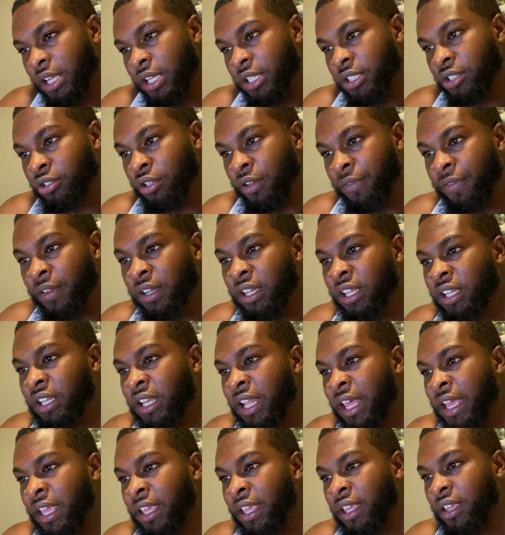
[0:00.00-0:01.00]
So if it look
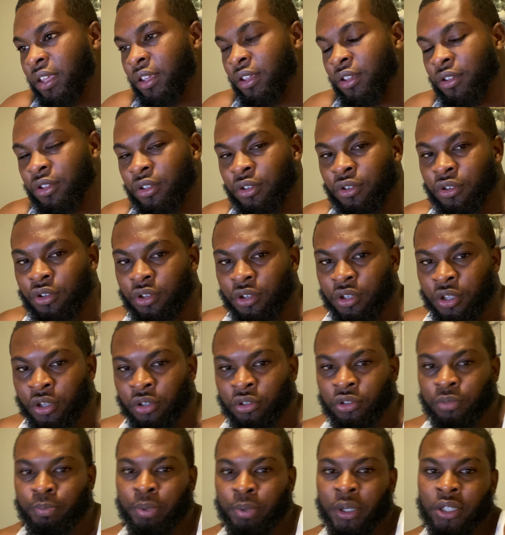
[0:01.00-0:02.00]
like
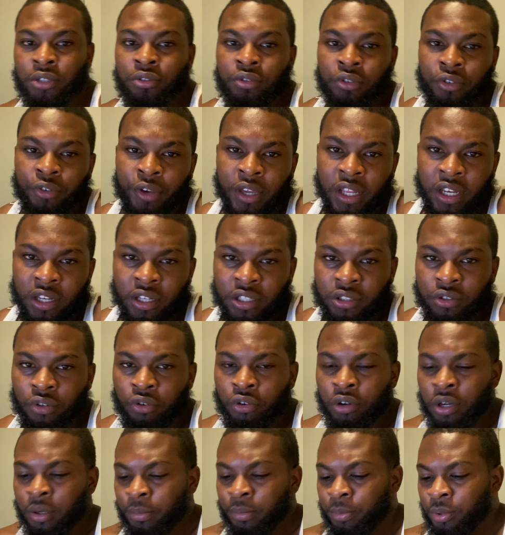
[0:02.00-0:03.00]
your personal credit is
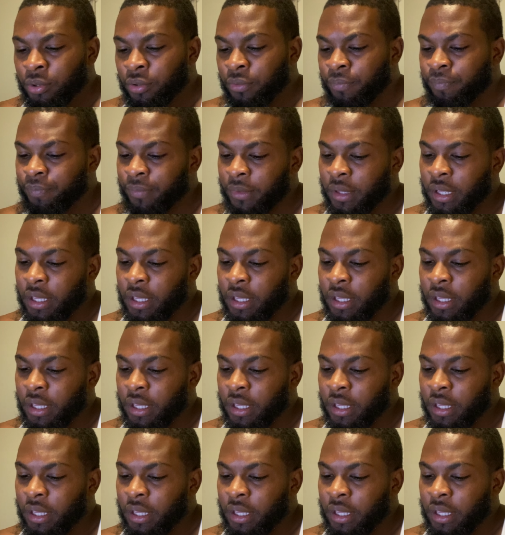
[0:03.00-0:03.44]
horrible,